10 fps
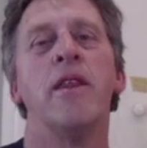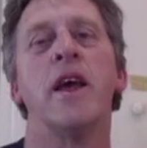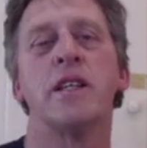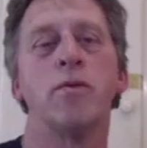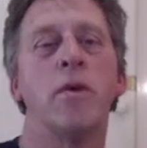
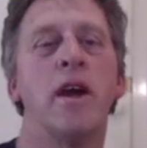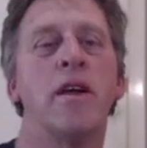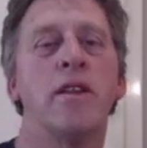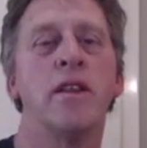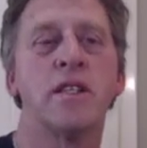That's
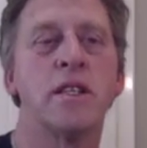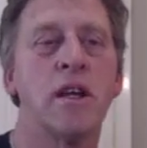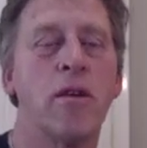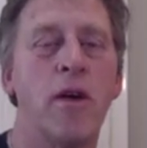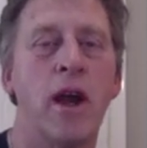where
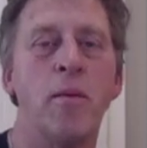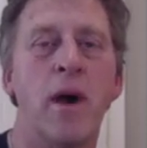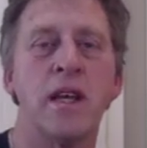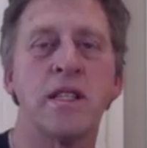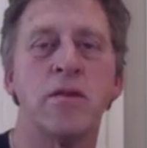this
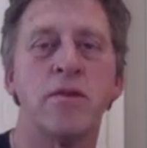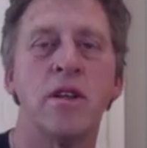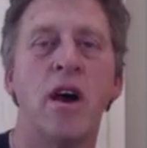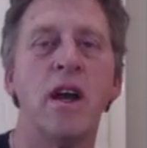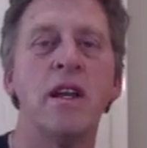Grandmaster
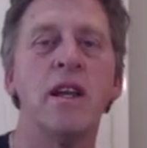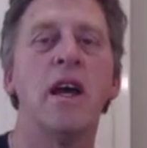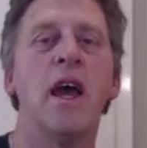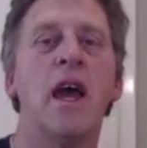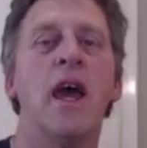resigned.
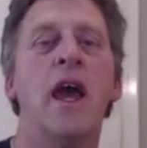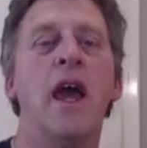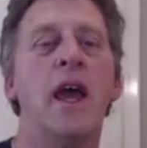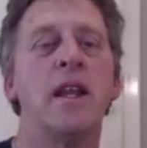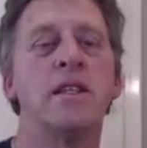
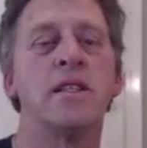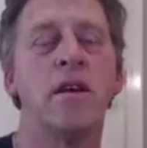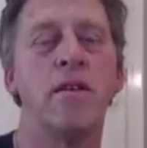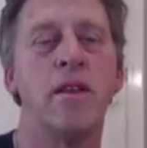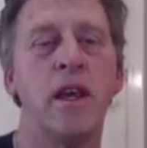And
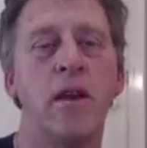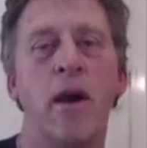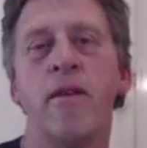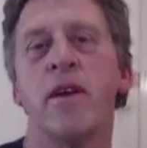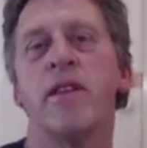so there
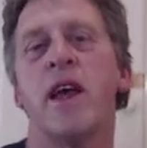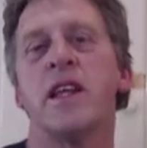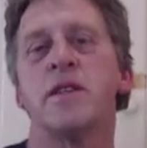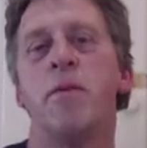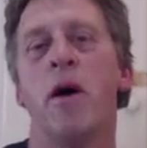you have it.
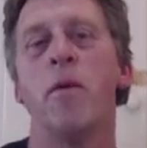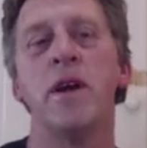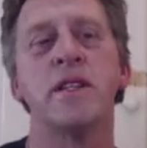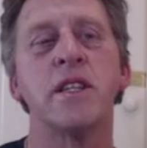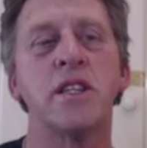That's my
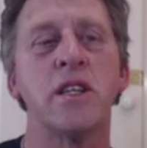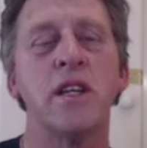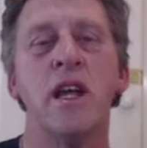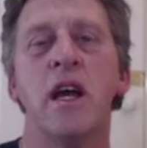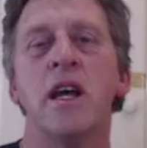wee
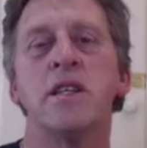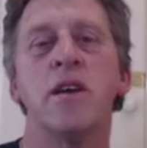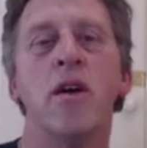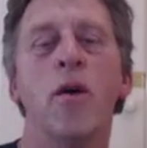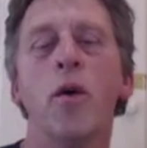session.
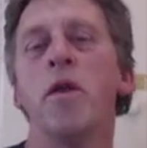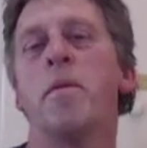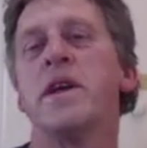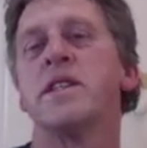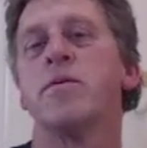So all
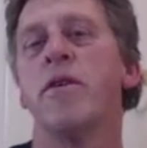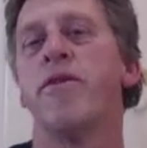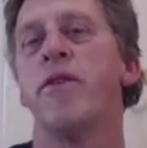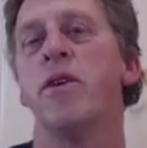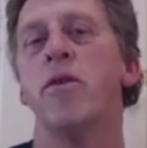the best
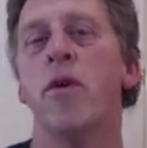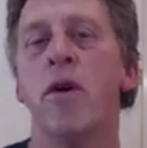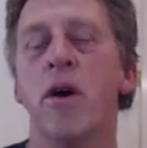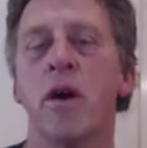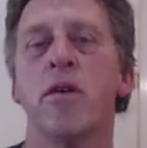with
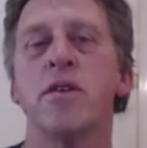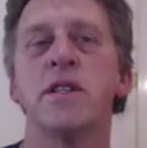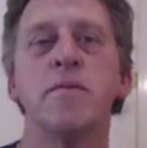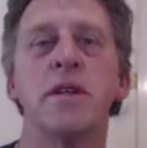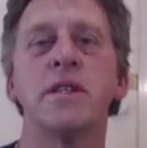your
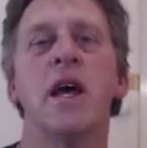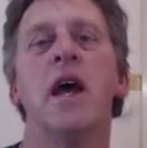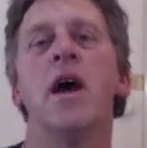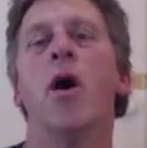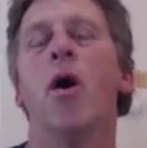Christmas.
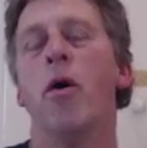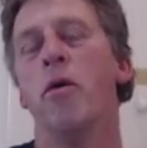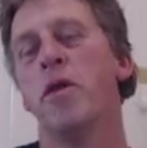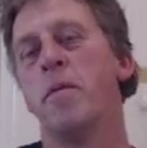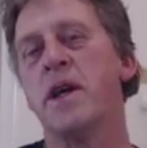
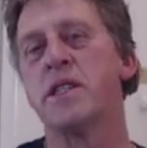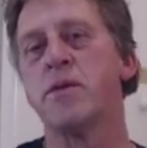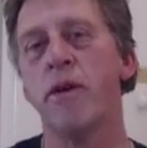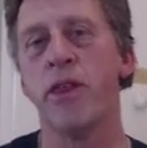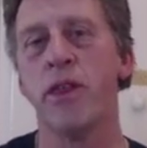All the
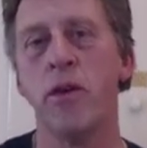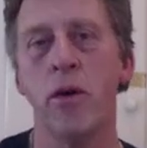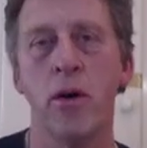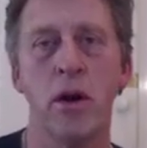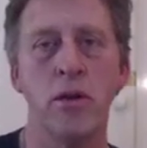best with
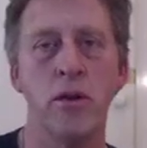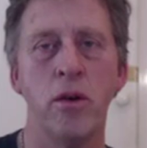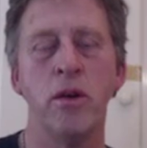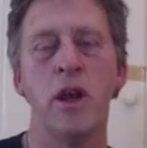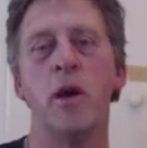your
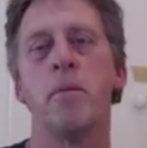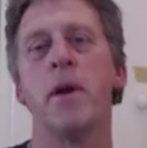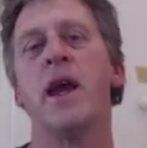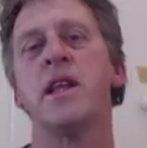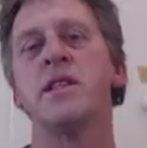New Year
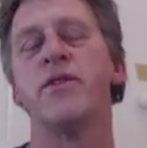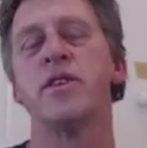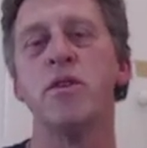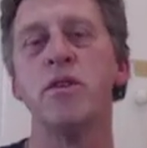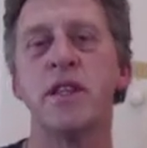plans
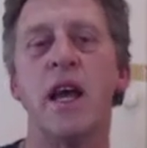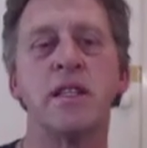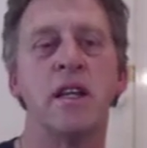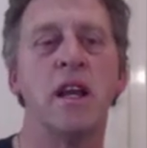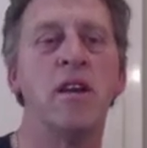for
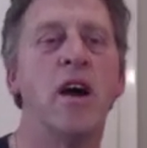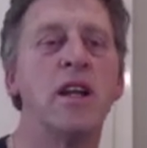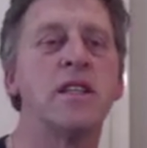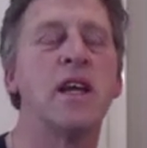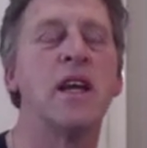
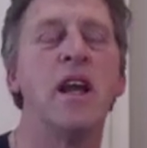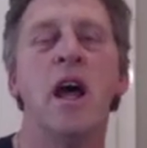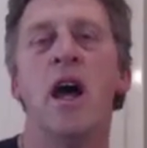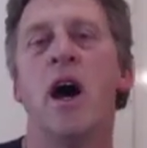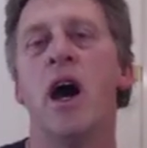2019.
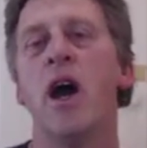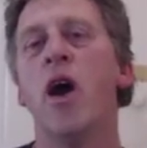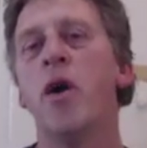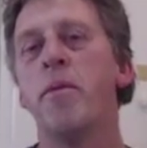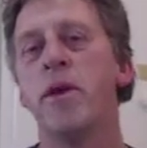I
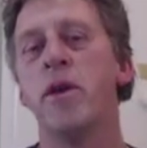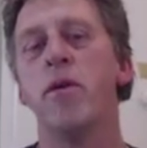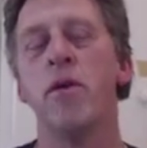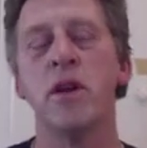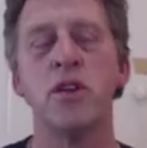hope
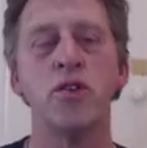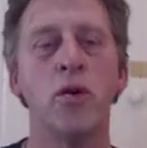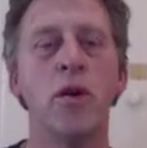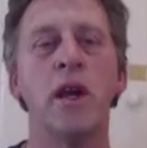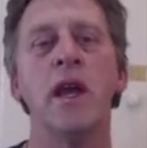you
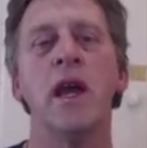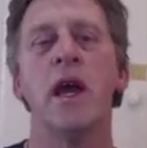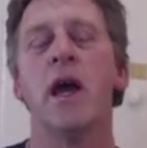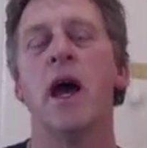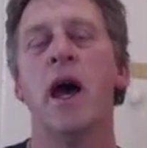enjoy
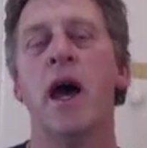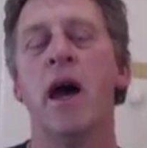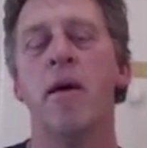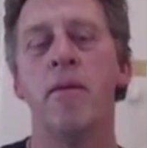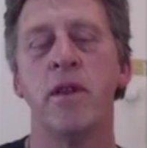
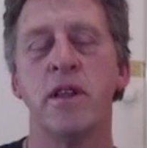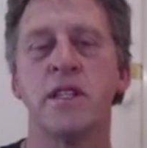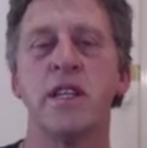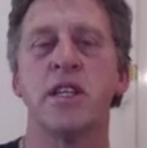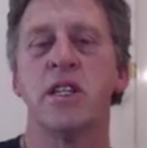
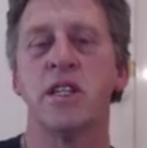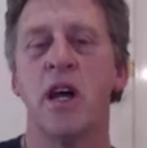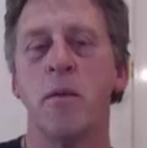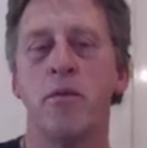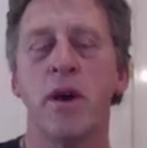the
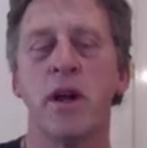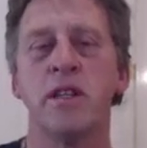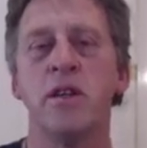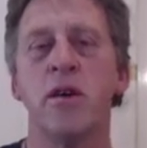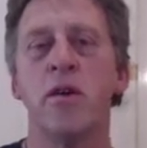sessions I bring
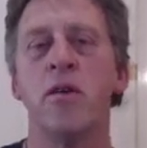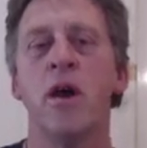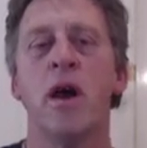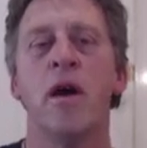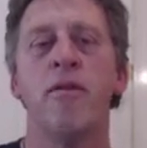to
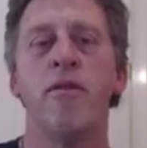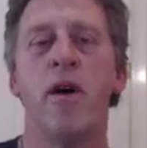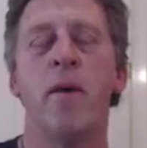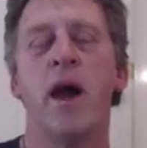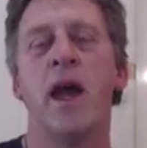you
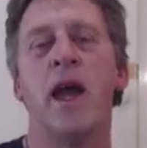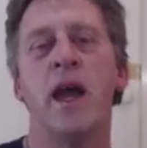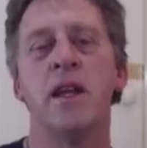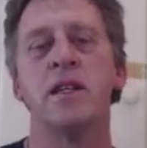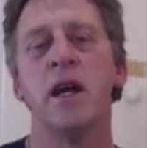from my
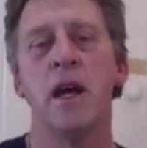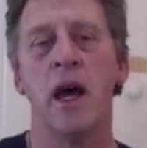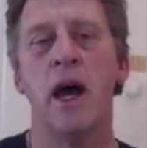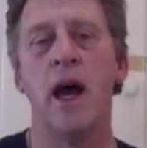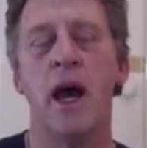hand,
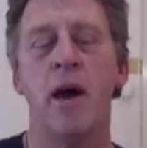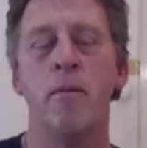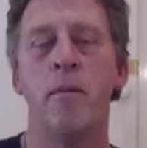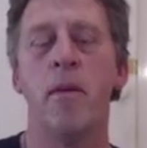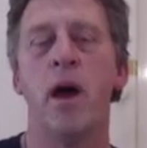
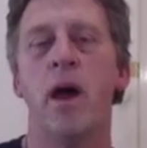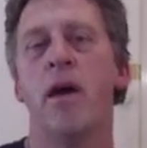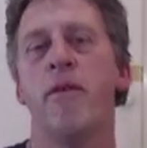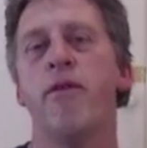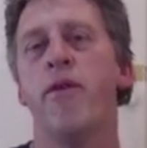
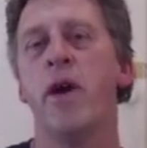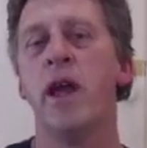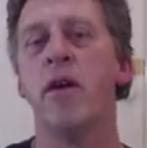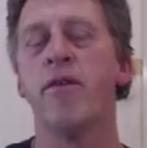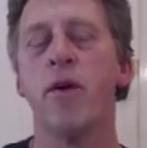
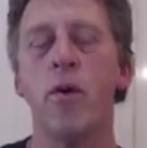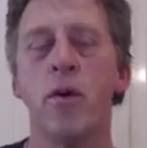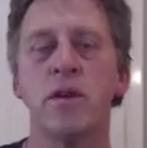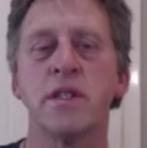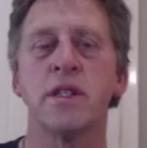free, of
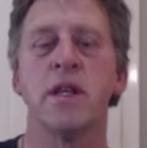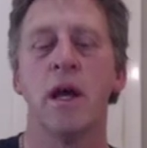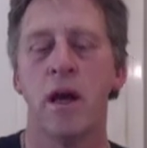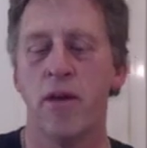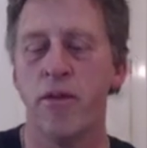course,
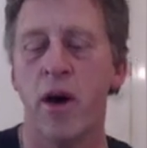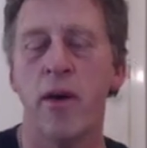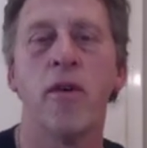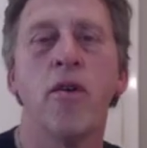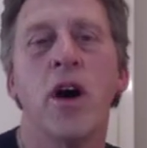
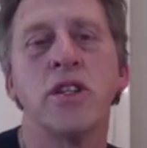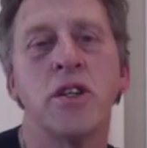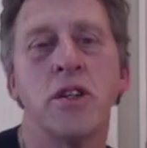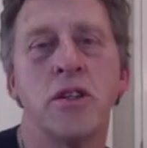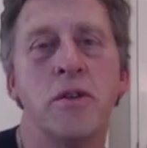from
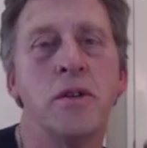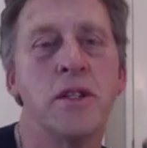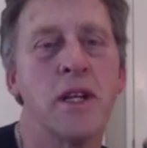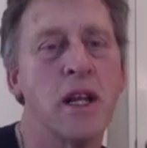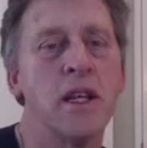Christchurch, New
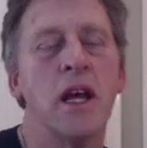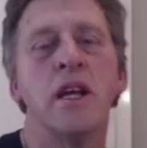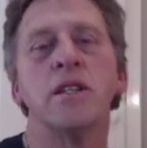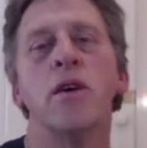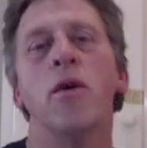Zealand.
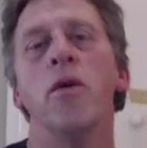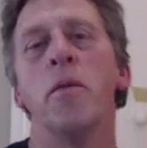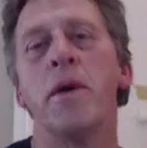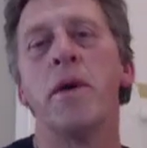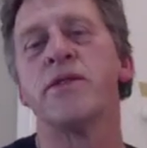So
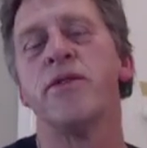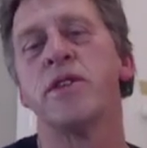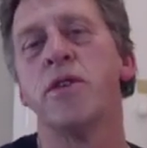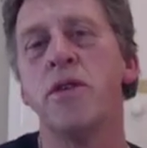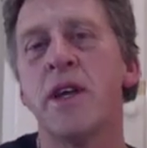all the best
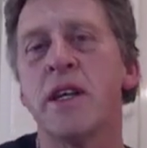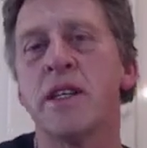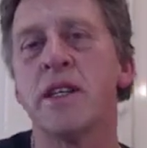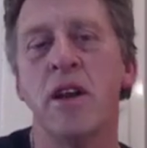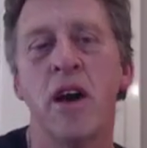for
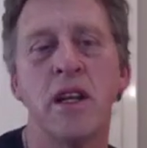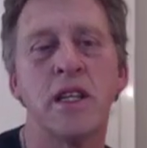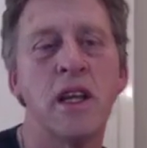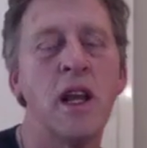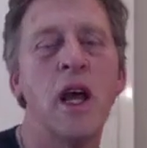
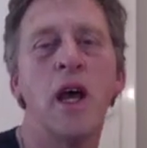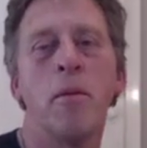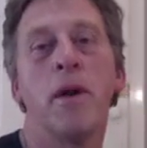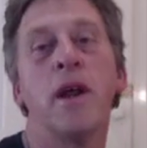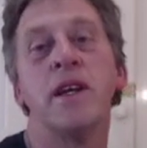2019.
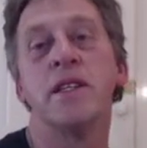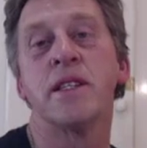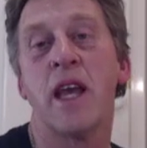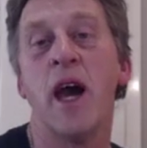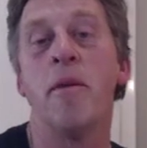
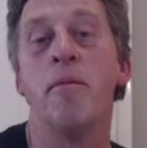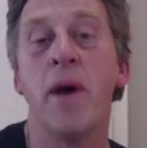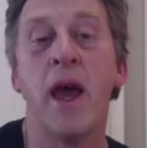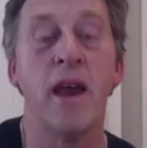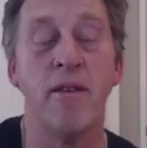Please come
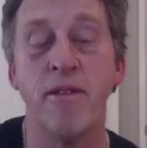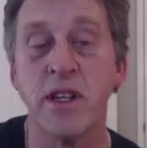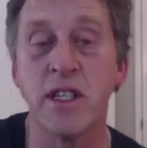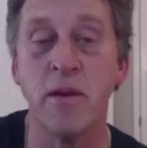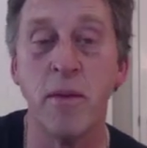back and
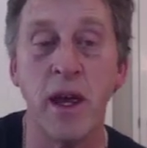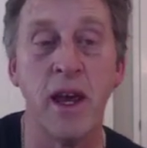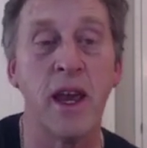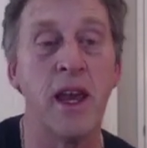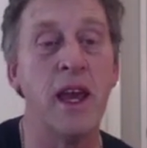visit
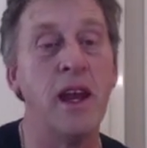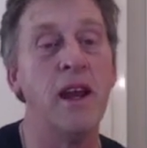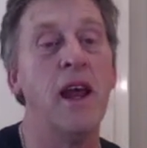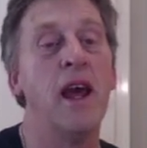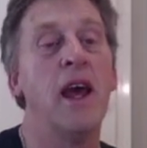me again.